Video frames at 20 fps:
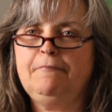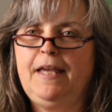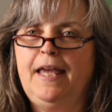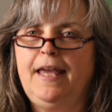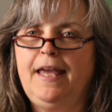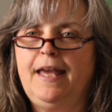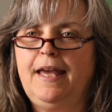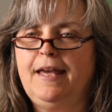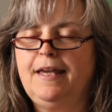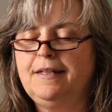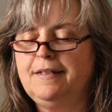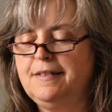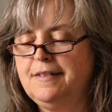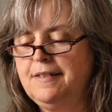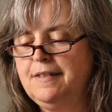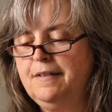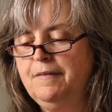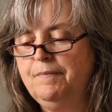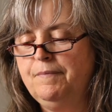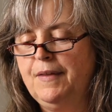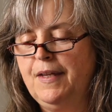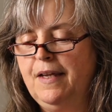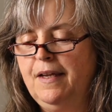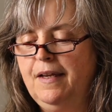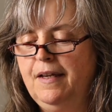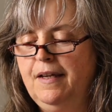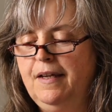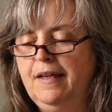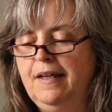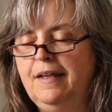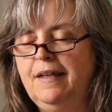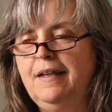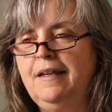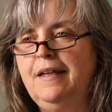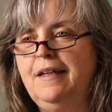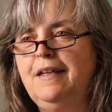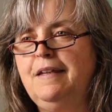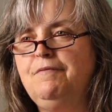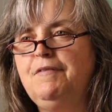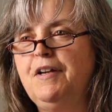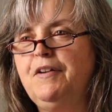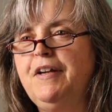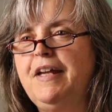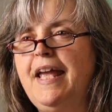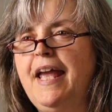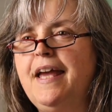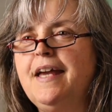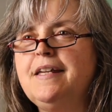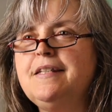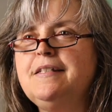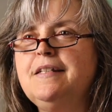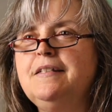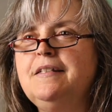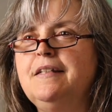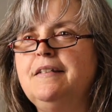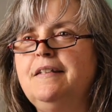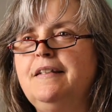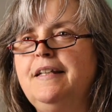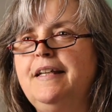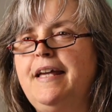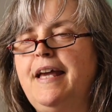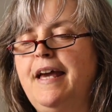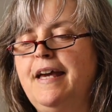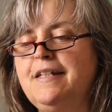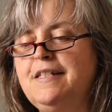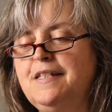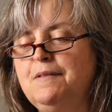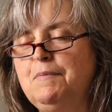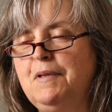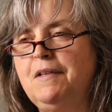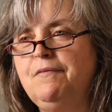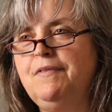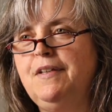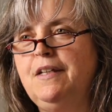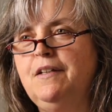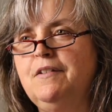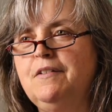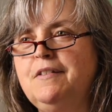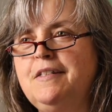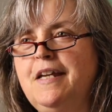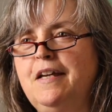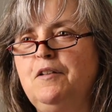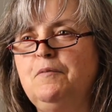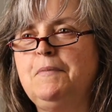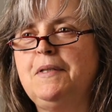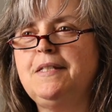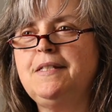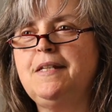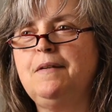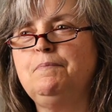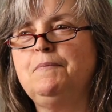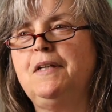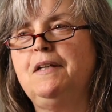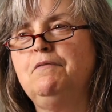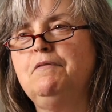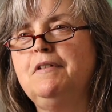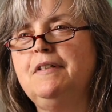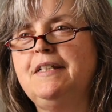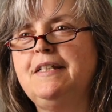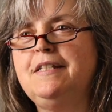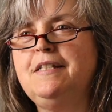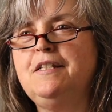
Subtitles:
and he very hesitantly asked me if he could tell me something really